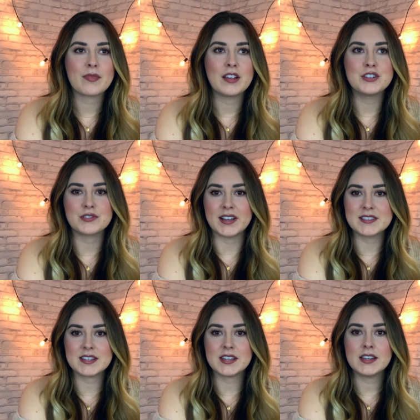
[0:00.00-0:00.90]

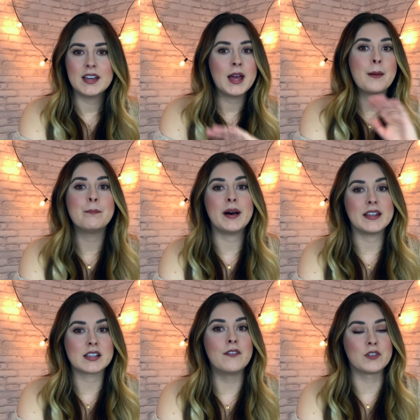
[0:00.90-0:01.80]
dressy,
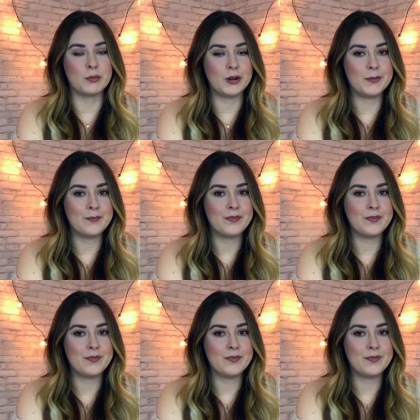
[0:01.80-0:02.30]
but comfortable.